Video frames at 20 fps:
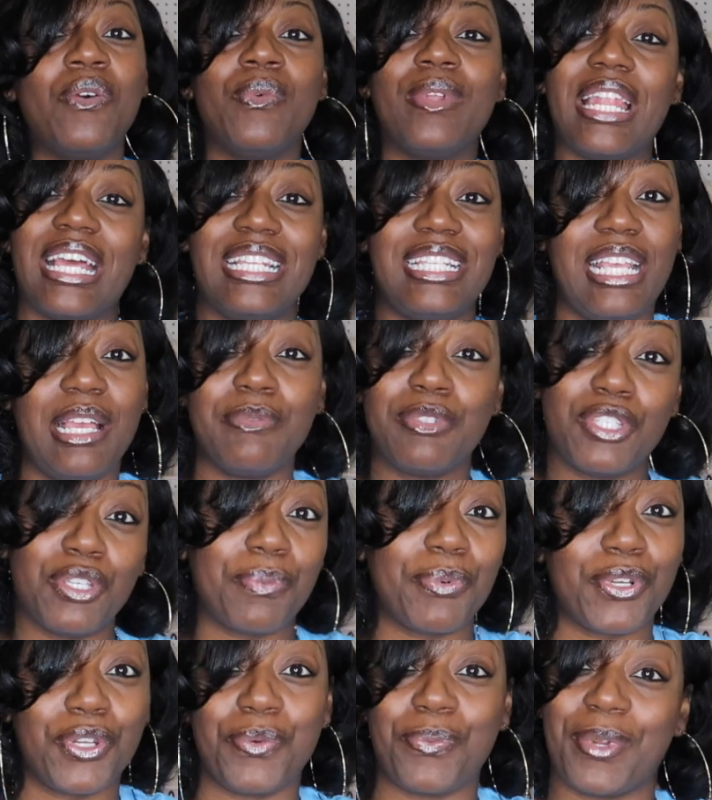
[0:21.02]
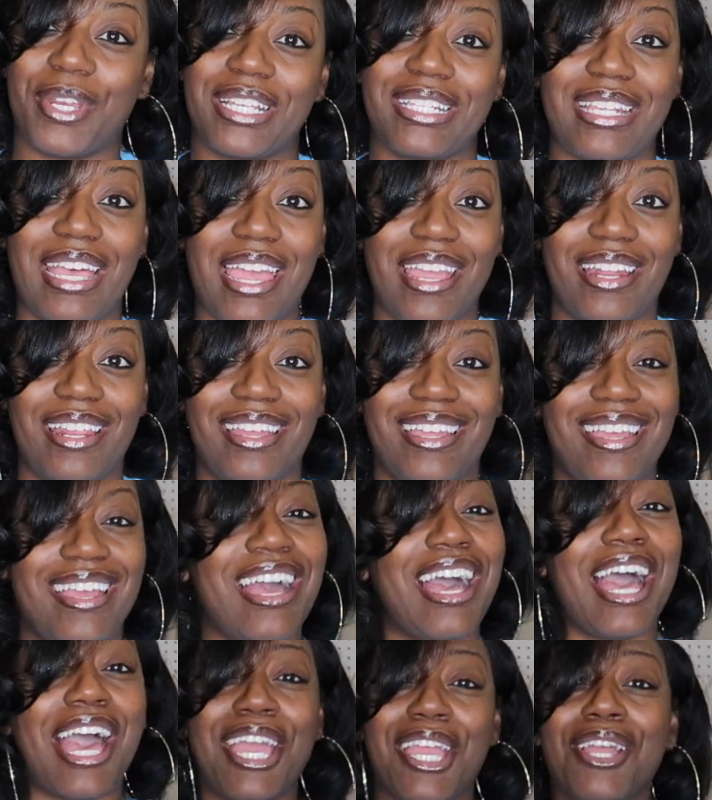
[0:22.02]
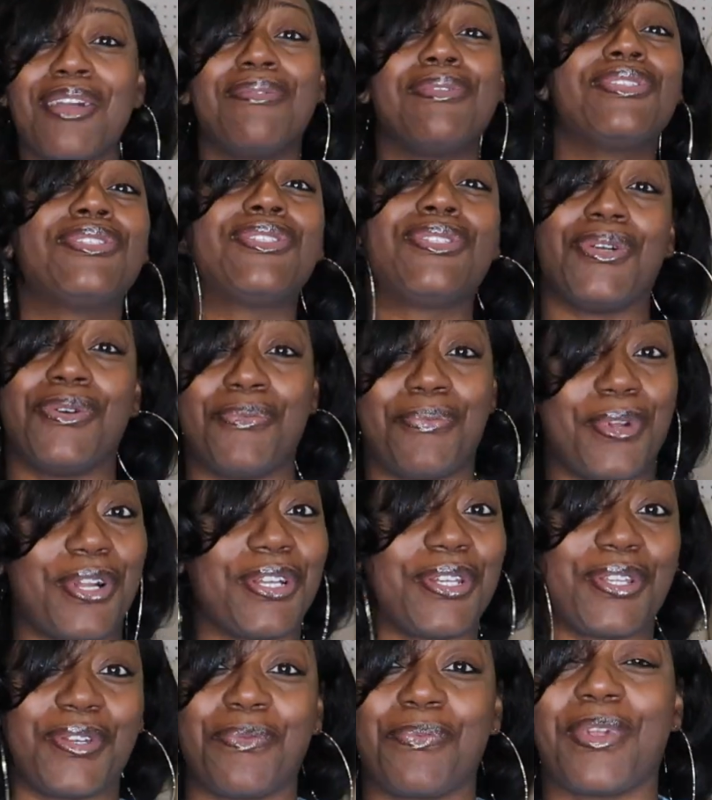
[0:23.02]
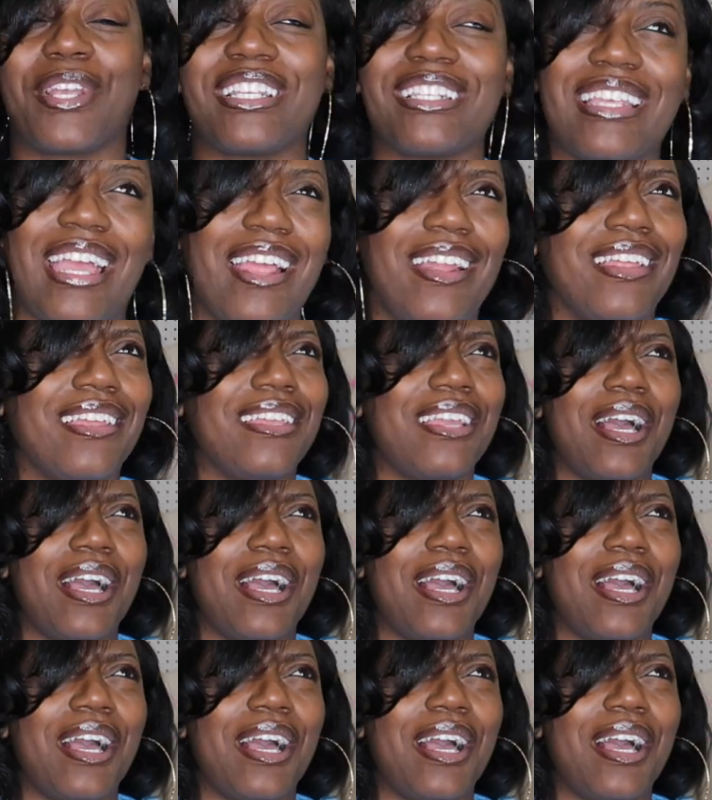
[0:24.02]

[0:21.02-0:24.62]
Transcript: when I say I'm super duper excited, I am super duper excited.